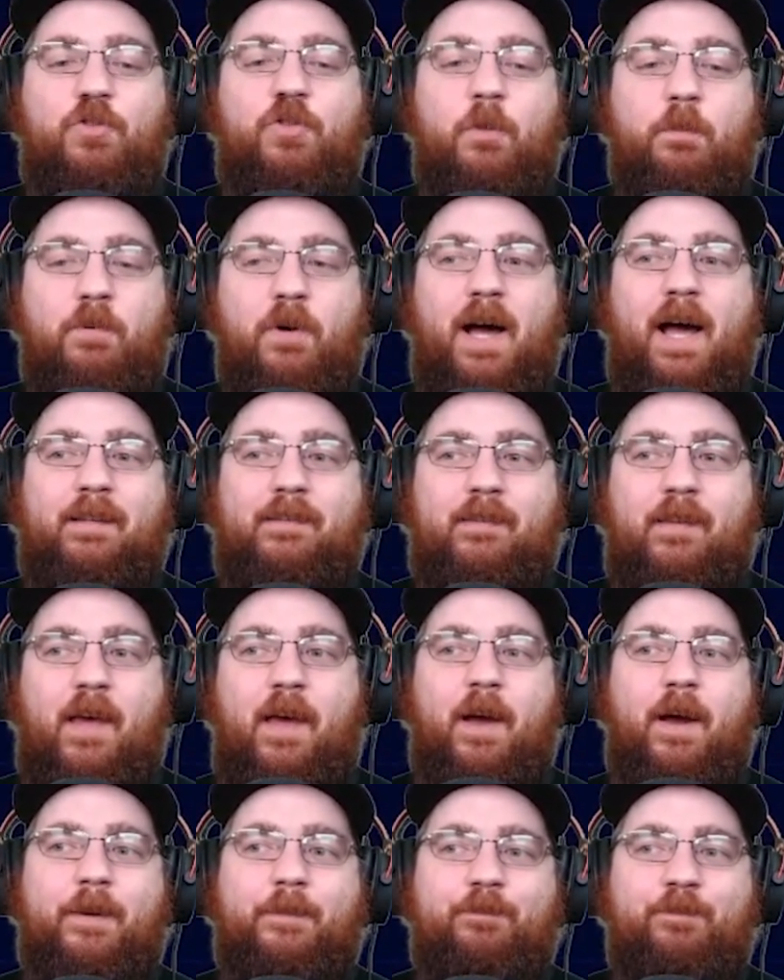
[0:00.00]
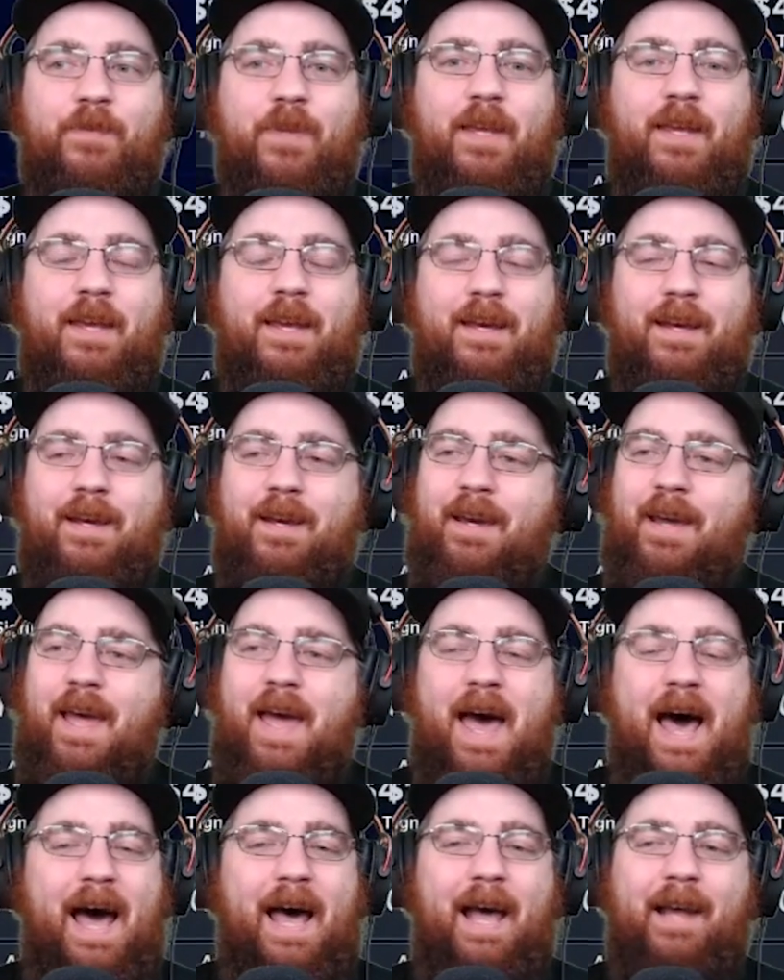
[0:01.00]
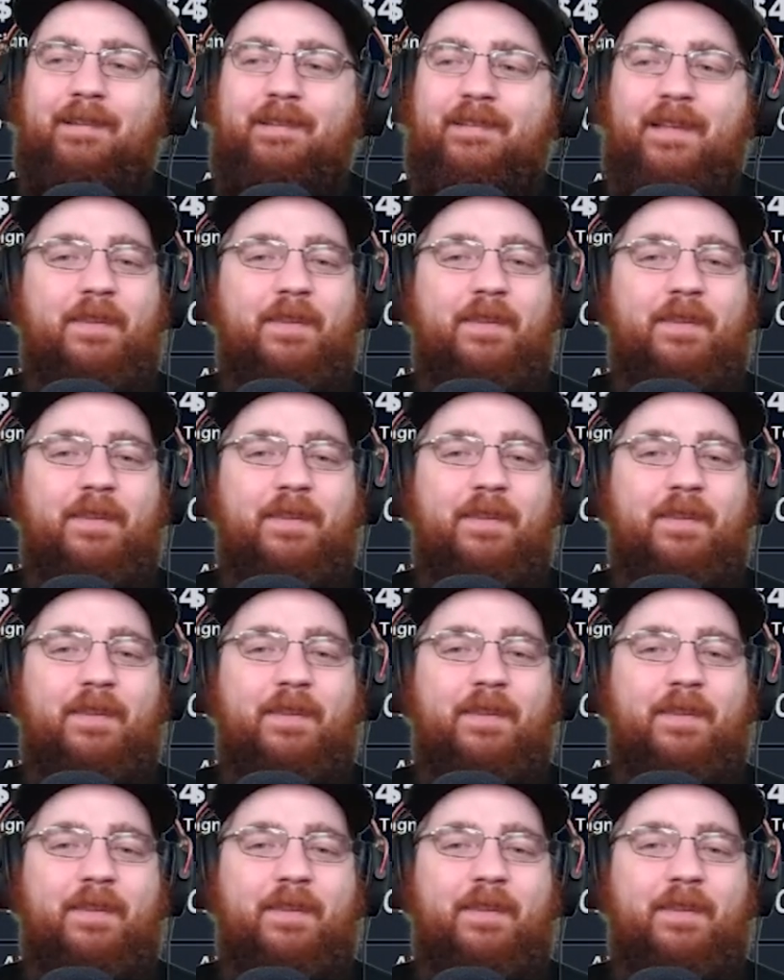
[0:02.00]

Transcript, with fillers: surprise there. I said